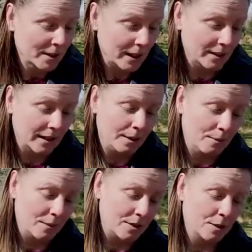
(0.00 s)

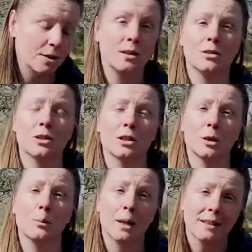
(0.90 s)
and to do your
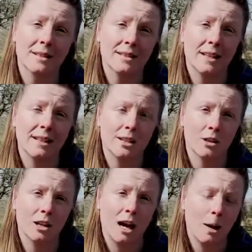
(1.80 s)
little print designing or
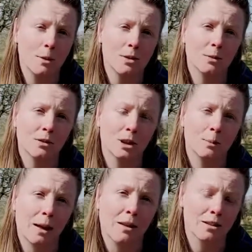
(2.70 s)
your hapa zone for your
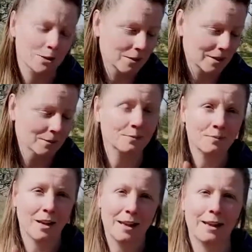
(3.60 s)
bath salts.
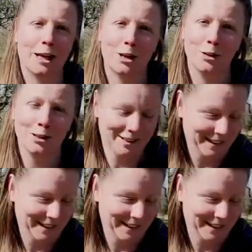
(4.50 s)
Thank you.